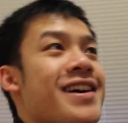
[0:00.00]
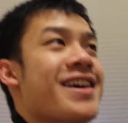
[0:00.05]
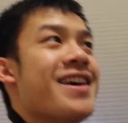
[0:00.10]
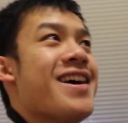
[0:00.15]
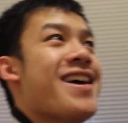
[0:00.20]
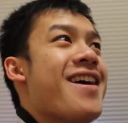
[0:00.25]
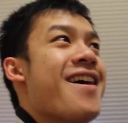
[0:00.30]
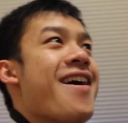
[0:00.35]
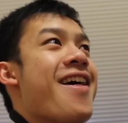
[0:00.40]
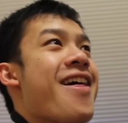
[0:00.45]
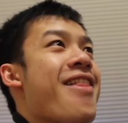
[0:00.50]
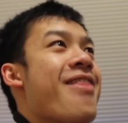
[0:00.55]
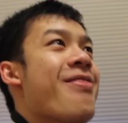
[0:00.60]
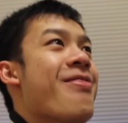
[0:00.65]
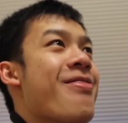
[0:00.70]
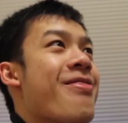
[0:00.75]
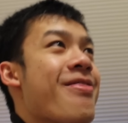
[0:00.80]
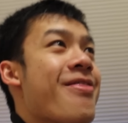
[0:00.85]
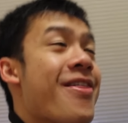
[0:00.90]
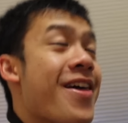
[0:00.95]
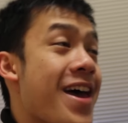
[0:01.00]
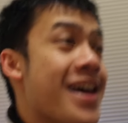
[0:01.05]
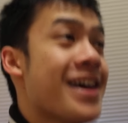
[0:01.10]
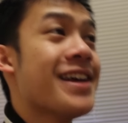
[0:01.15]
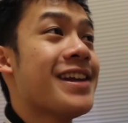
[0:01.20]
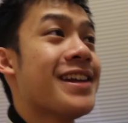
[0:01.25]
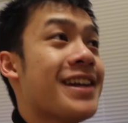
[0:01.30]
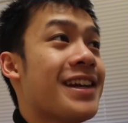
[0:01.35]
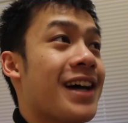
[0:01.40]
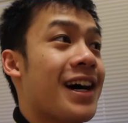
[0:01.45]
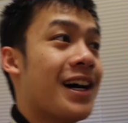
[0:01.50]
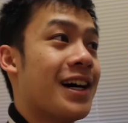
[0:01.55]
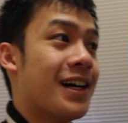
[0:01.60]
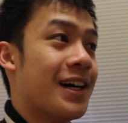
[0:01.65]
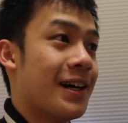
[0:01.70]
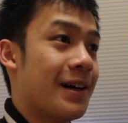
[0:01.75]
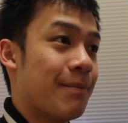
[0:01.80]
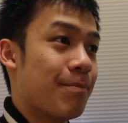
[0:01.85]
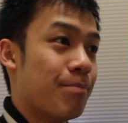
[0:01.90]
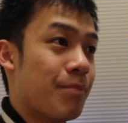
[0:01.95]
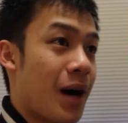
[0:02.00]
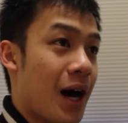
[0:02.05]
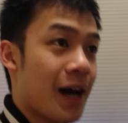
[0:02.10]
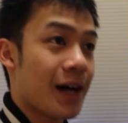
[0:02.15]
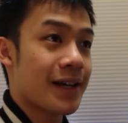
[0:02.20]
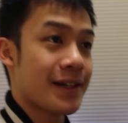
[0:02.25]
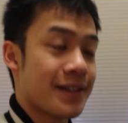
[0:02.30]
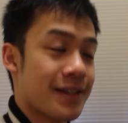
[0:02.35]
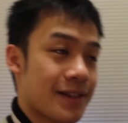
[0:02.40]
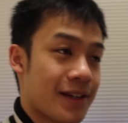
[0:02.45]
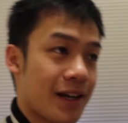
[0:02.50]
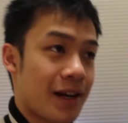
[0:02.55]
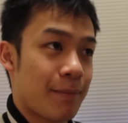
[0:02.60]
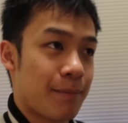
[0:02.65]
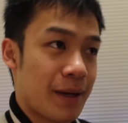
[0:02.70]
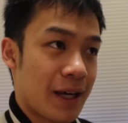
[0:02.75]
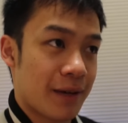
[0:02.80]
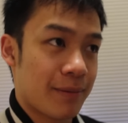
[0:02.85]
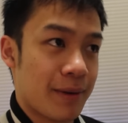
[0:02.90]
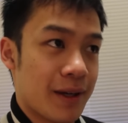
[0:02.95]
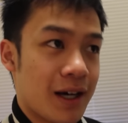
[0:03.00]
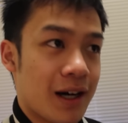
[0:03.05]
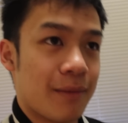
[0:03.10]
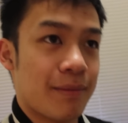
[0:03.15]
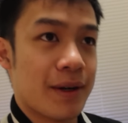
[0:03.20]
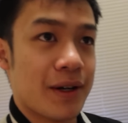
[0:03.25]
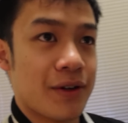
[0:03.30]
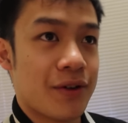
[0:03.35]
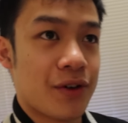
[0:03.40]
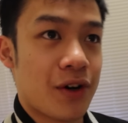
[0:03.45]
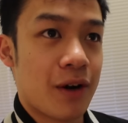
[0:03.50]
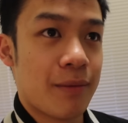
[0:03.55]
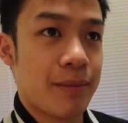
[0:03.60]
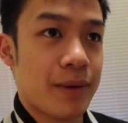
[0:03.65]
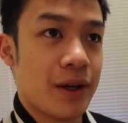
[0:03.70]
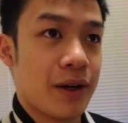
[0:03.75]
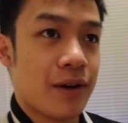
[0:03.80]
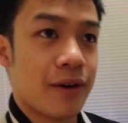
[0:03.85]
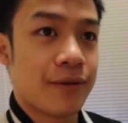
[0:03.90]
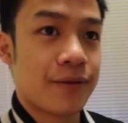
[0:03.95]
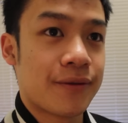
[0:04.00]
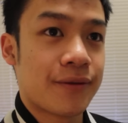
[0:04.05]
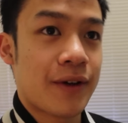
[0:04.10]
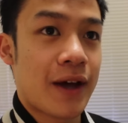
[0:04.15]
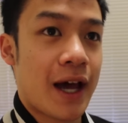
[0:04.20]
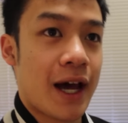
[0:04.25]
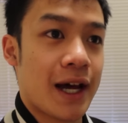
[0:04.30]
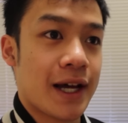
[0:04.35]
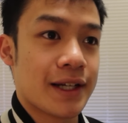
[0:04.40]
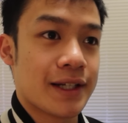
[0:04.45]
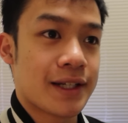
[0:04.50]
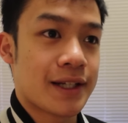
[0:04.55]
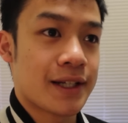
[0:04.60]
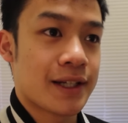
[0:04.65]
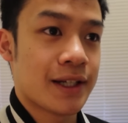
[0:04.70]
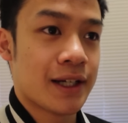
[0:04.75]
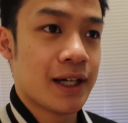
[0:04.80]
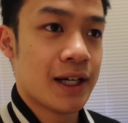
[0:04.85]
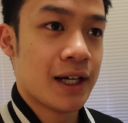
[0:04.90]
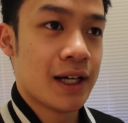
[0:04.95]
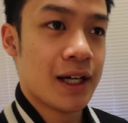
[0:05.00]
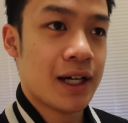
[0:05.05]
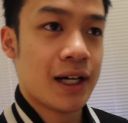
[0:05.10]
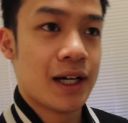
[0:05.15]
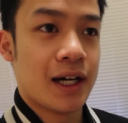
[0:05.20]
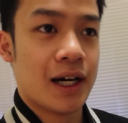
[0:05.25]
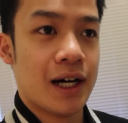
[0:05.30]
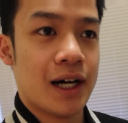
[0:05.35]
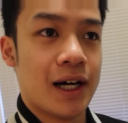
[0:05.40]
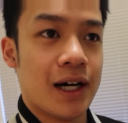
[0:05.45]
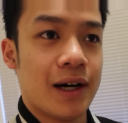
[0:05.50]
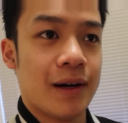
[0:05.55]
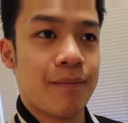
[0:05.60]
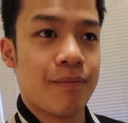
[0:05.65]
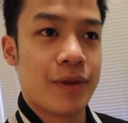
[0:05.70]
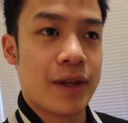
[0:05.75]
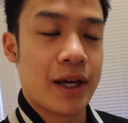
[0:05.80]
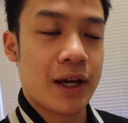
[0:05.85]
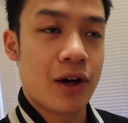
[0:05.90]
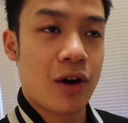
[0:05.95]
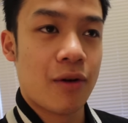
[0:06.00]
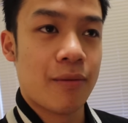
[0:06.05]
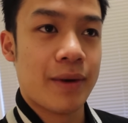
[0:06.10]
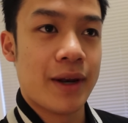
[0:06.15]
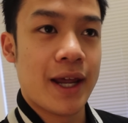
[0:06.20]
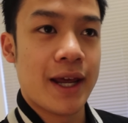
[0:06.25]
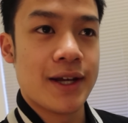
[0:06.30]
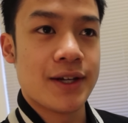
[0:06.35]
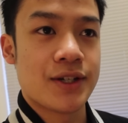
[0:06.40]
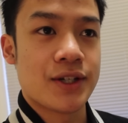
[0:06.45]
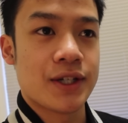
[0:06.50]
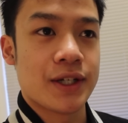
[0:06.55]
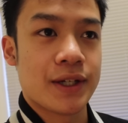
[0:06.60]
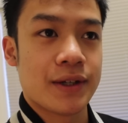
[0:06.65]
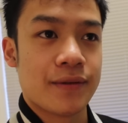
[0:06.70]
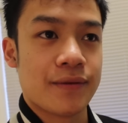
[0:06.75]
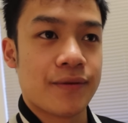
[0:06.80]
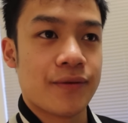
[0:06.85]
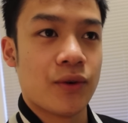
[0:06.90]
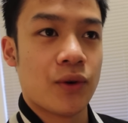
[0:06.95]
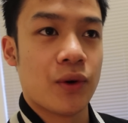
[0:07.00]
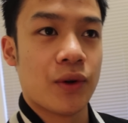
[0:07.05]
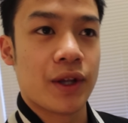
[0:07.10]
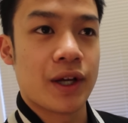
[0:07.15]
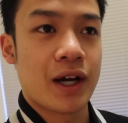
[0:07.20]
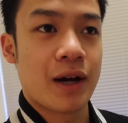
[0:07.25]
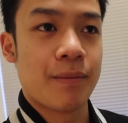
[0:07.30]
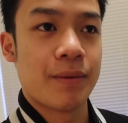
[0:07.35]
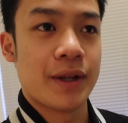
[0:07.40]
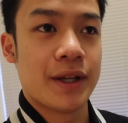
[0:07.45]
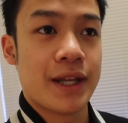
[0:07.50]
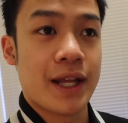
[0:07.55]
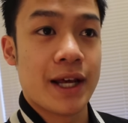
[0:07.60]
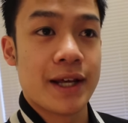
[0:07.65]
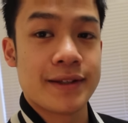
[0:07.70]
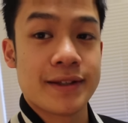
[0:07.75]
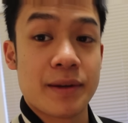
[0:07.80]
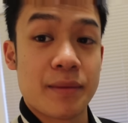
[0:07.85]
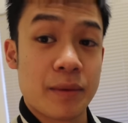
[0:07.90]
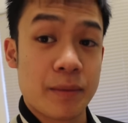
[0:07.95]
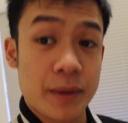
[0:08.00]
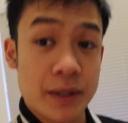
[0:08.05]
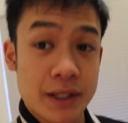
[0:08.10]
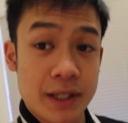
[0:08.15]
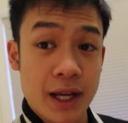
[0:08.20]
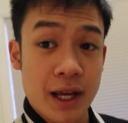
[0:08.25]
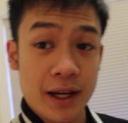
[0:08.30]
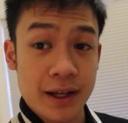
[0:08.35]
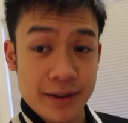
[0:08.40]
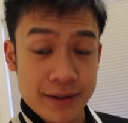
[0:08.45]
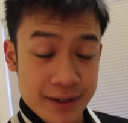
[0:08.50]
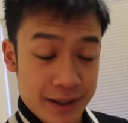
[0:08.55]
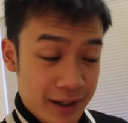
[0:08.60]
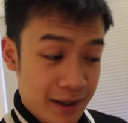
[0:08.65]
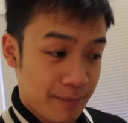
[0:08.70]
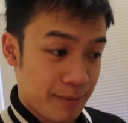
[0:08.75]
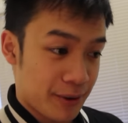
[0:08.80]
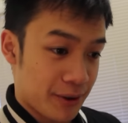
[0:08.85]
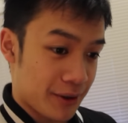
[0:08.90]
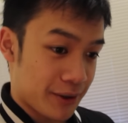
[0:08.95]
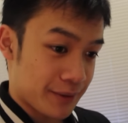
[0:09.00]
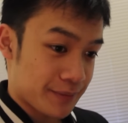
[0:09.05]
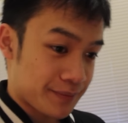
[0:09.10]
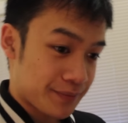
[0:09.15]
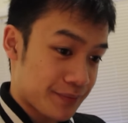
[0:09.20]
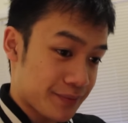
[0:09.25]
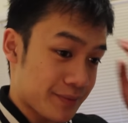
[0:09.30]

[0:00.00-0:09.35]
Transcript: and then Marcus is gonna pick me up and drop me off at the accommodation for the couple of days I'm gonna be staying in Singapore.